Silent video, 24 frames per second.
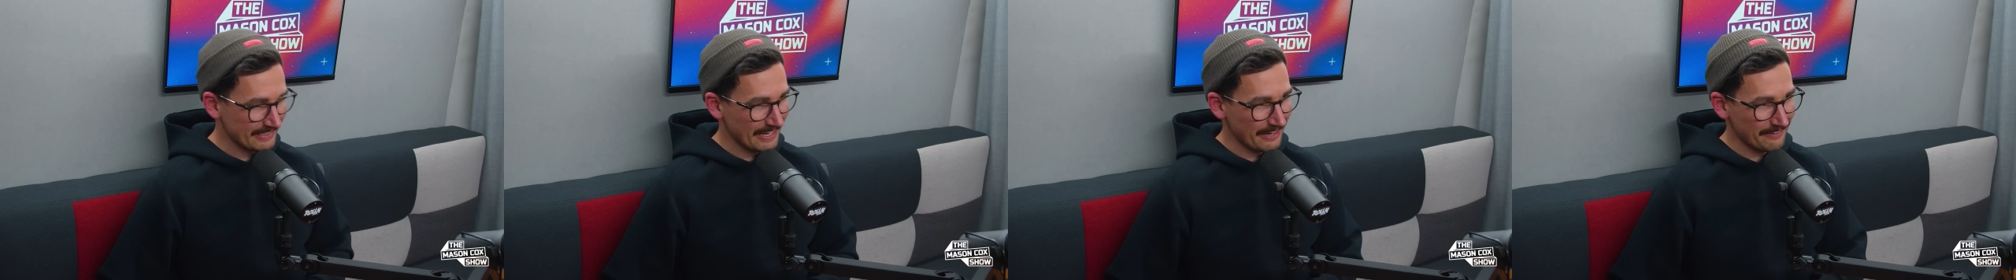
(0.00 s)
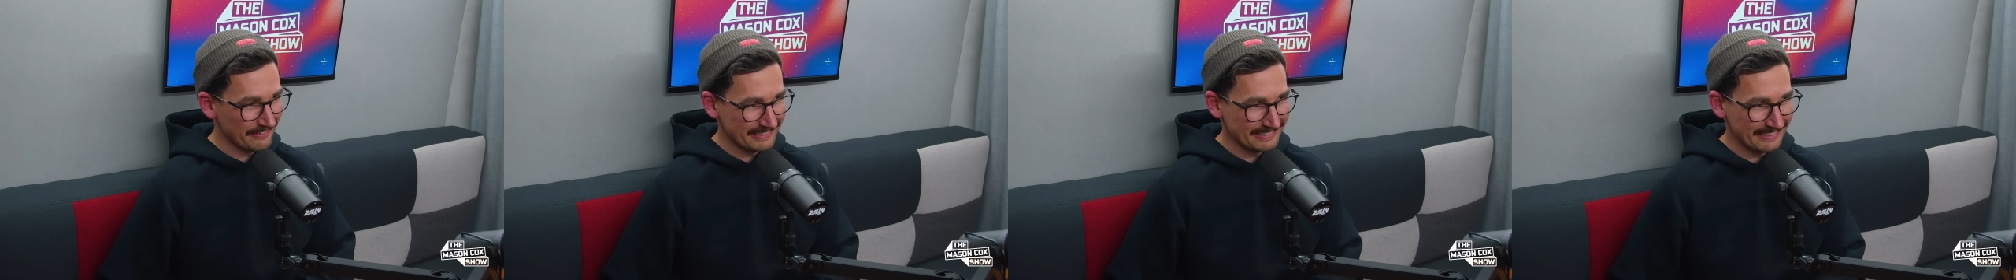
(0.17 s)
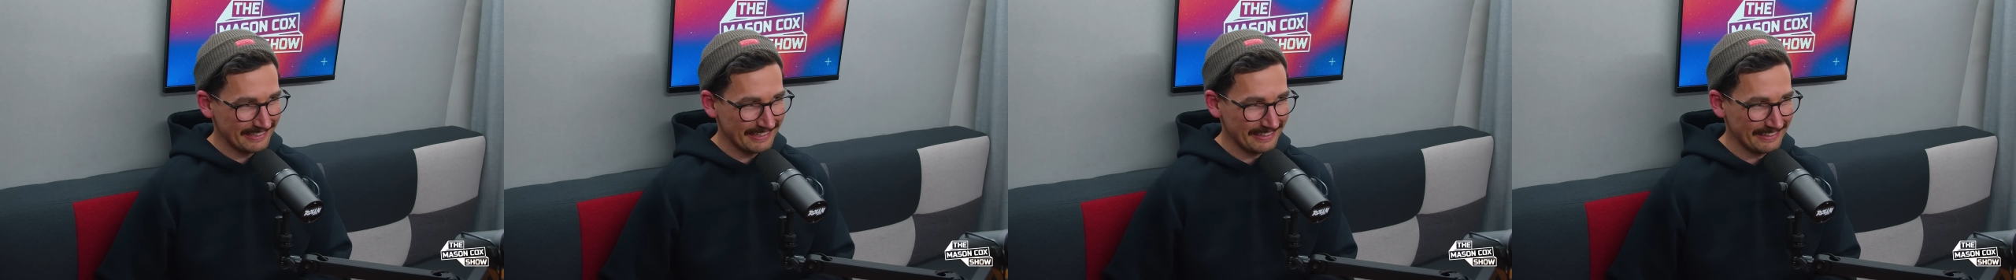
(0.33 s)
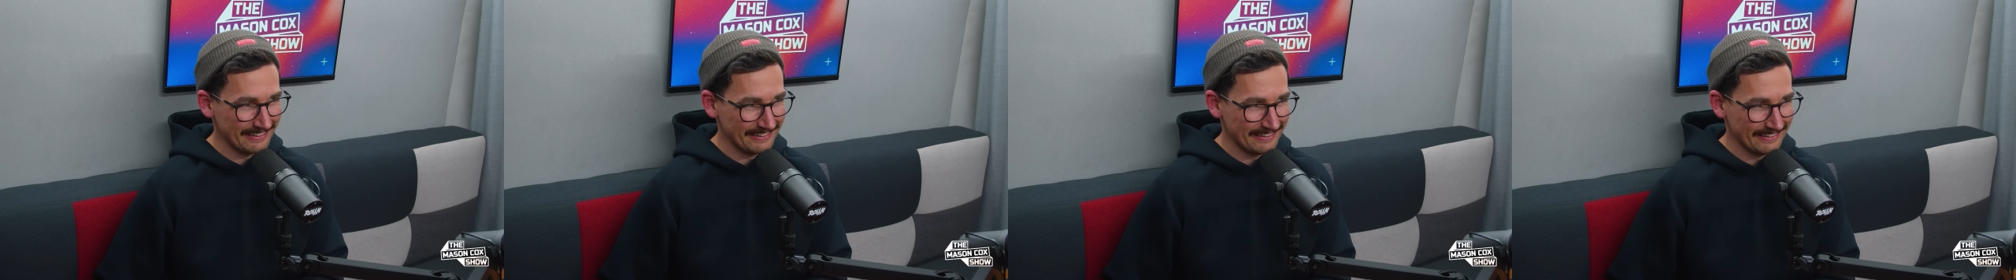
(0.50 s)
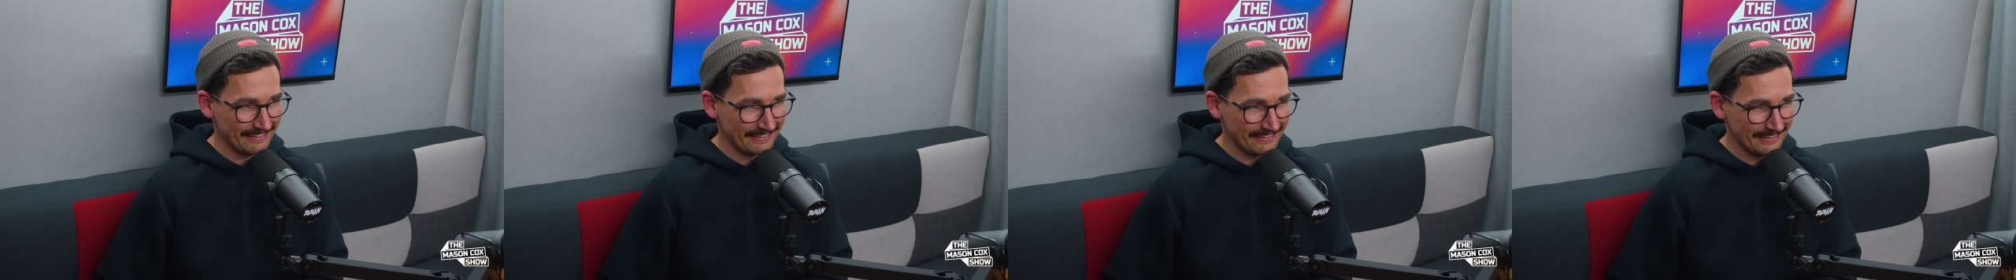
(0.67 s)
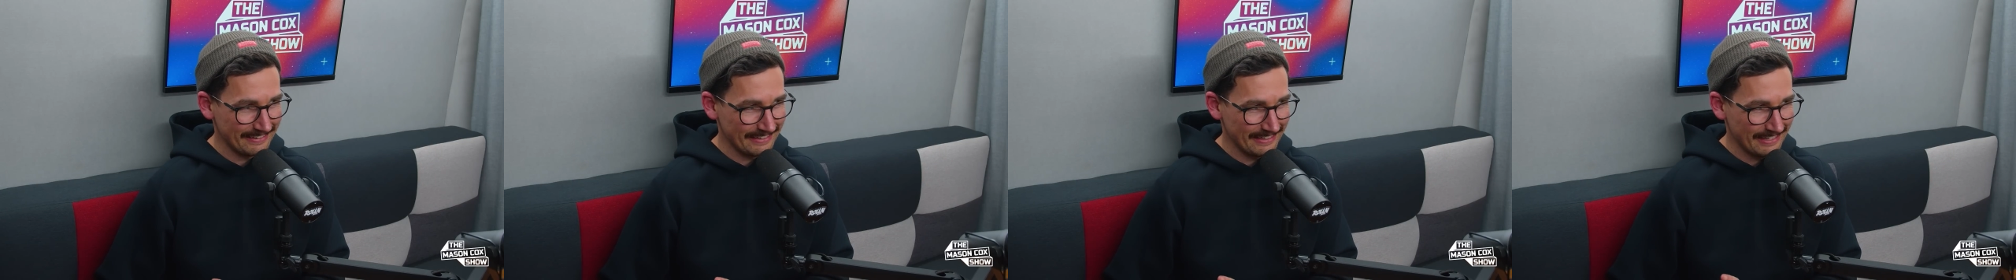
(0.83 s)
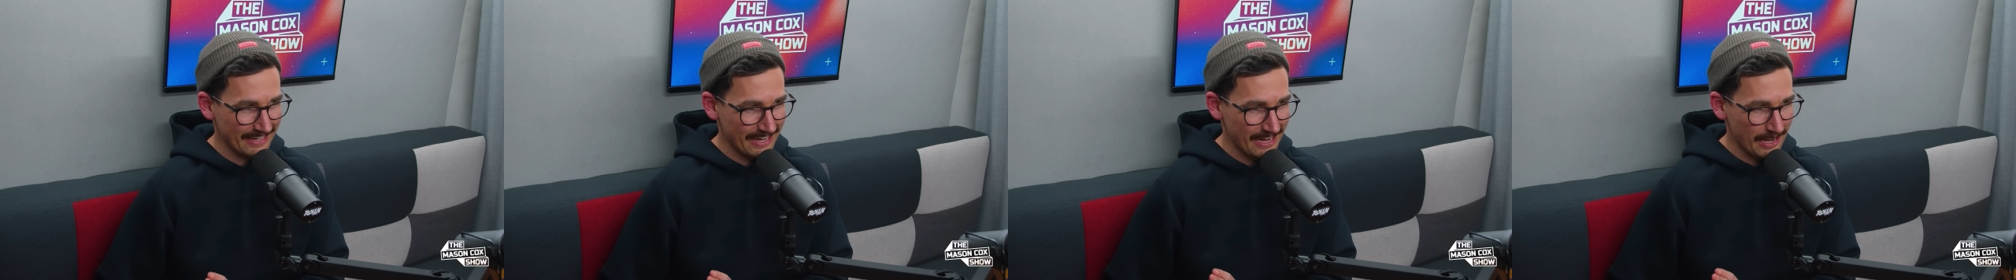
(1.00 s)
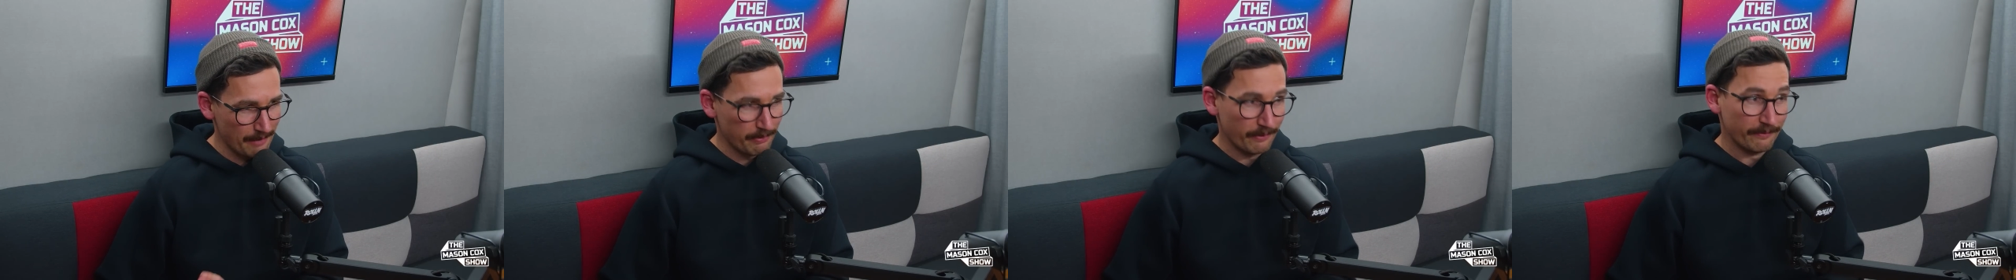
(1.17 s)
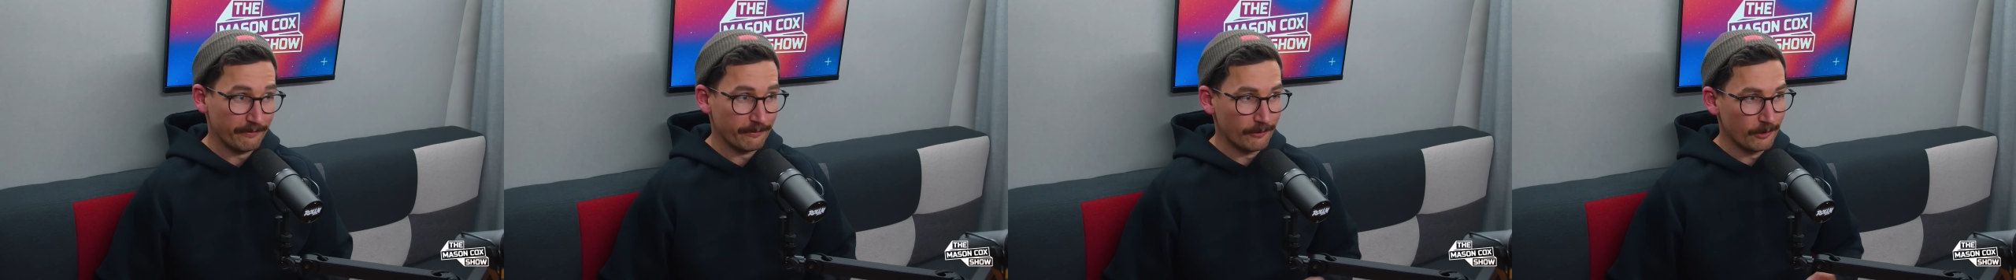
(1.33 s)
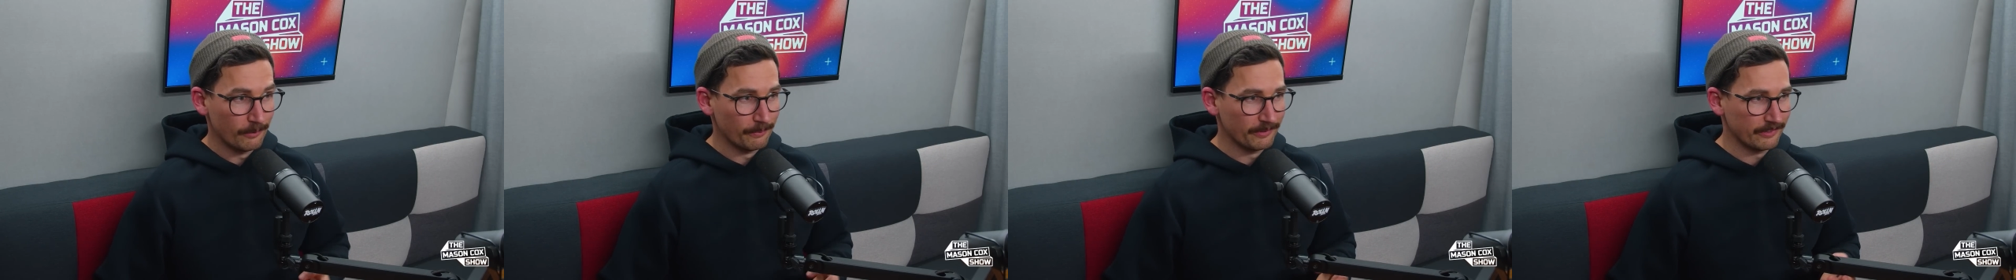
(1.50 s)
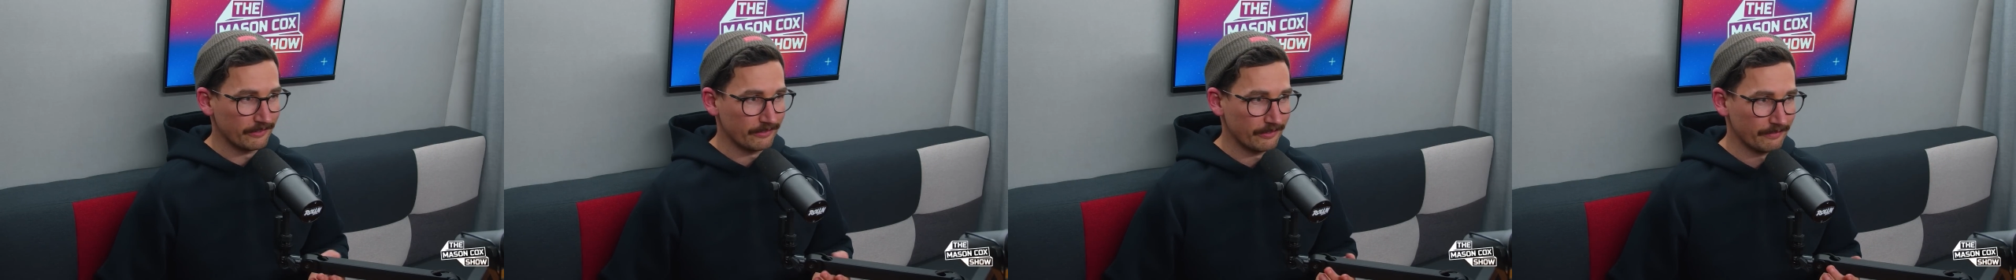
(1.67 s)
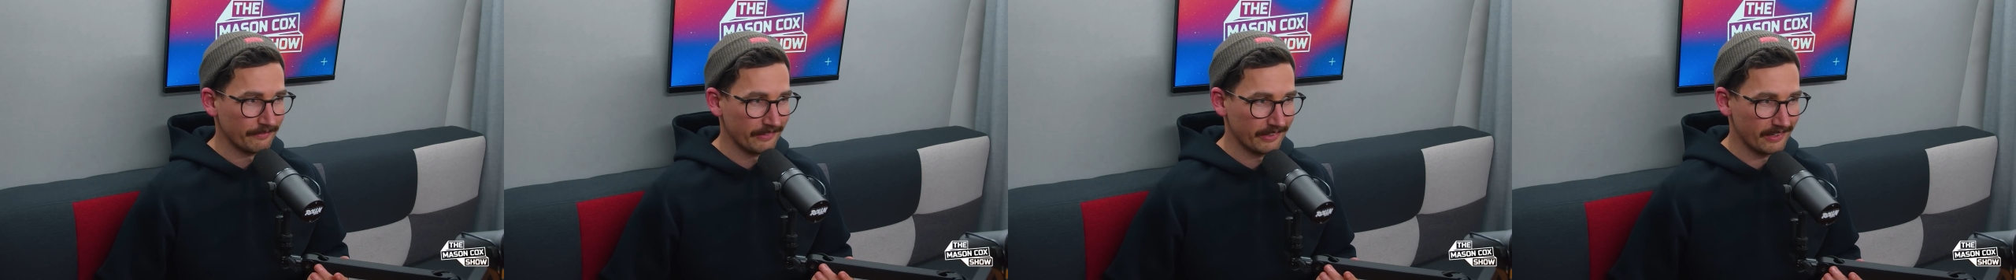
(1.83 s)
How are we seeing the
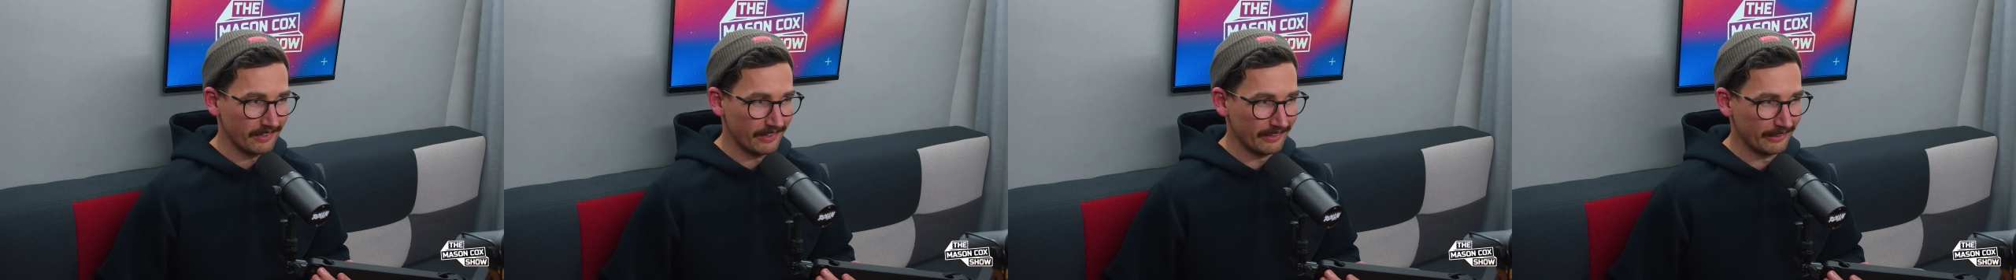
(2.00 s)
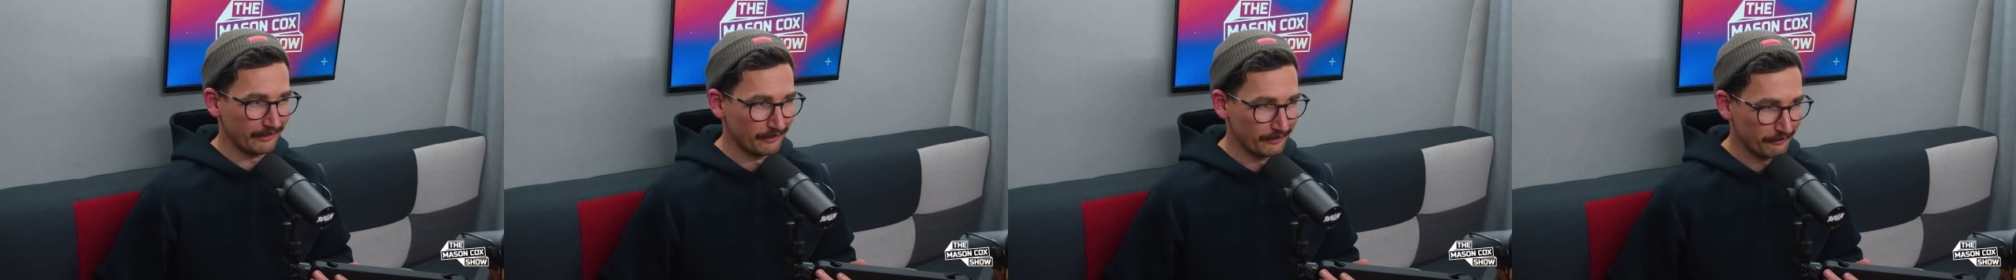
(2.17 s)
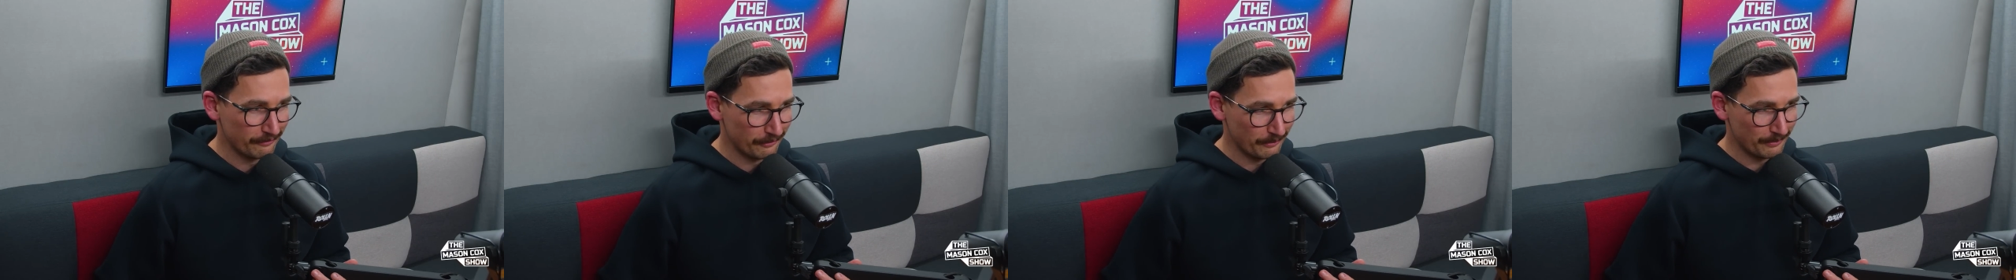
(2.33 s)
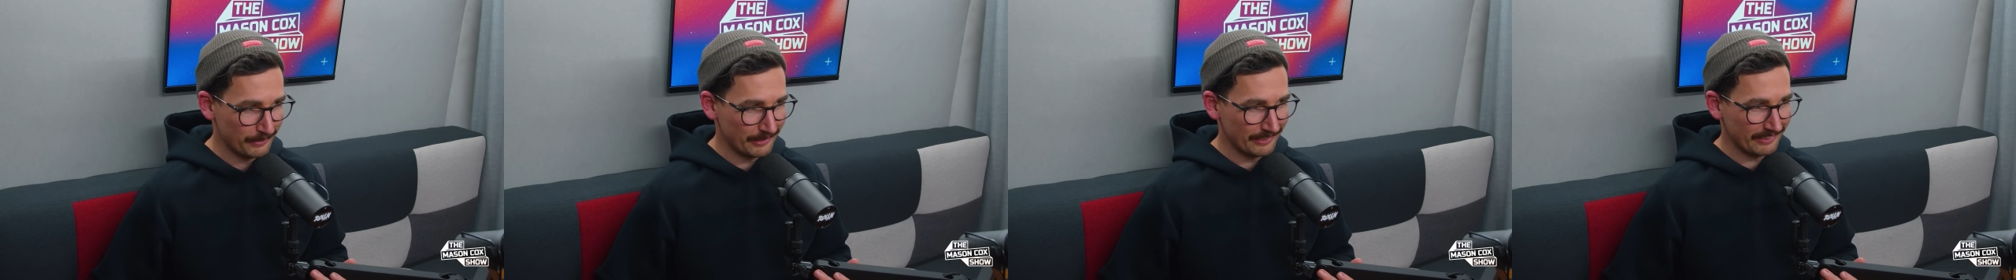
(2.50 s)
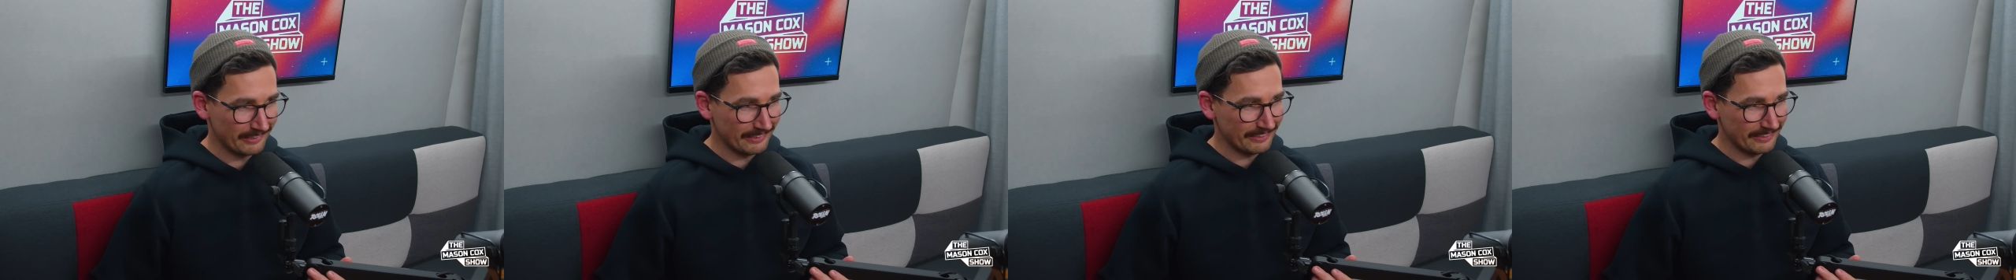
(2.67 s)
performance from the Collingwood Football